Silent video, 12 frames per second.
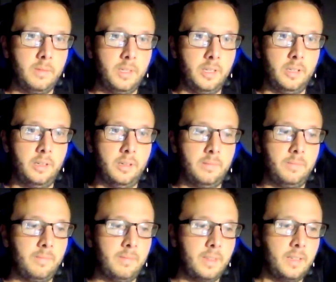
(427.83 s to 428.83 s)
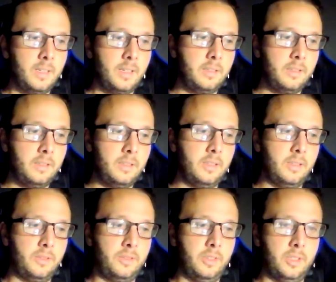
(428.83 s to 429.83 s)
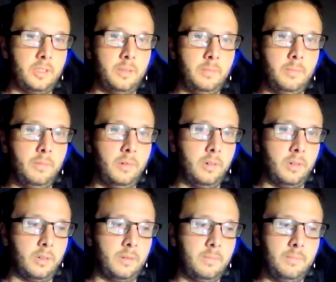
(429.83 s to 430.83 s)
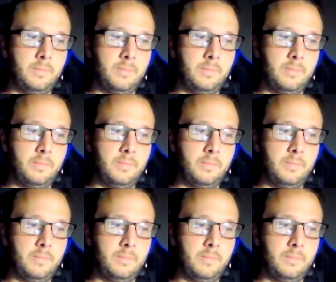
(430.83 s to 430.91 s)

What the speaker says: It is just more,